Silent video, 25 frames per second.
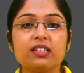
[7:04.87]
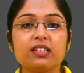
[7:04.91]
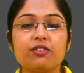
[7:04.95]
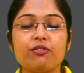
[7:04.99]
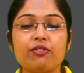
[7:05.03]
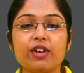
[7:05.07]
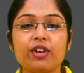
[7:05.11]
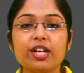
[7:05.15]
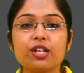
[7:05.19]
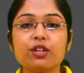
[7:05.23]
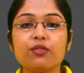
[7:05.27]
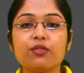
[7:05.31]
the
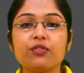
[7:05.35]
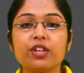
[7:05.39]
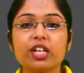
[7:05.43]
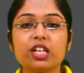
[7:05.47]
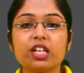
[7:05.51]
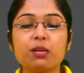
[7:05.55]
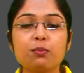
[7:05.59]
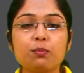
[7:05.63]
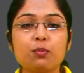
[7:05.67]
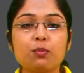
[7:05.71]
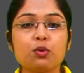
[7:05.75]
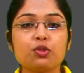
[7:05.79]
rate of
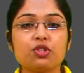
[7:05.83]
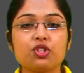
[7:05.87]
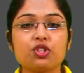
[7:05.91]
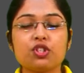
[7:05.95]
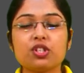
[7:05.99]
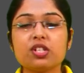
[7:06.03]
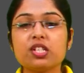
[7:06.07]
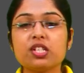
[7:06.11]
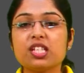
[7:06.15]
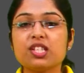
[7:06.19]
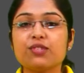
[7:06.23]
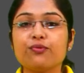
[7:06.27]

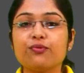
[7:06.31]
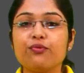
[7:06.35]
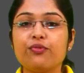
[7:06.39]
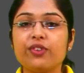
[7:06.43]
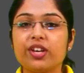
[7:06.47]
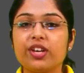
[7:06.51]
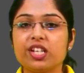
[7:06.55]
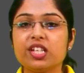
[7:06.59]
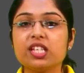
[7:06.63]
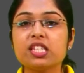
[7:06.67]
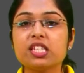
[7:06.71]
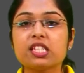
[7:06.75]
decomposition is
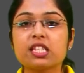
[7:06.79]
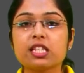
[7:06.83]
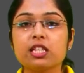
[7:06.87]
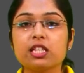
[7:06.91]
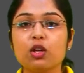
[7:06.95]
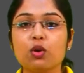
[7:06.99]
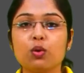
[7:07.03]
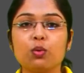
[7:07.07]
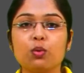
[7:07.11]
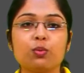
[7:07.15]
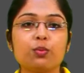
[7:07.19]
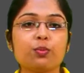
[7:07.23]
very
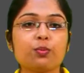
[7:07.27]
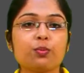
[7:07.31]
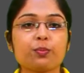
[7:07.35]
slow.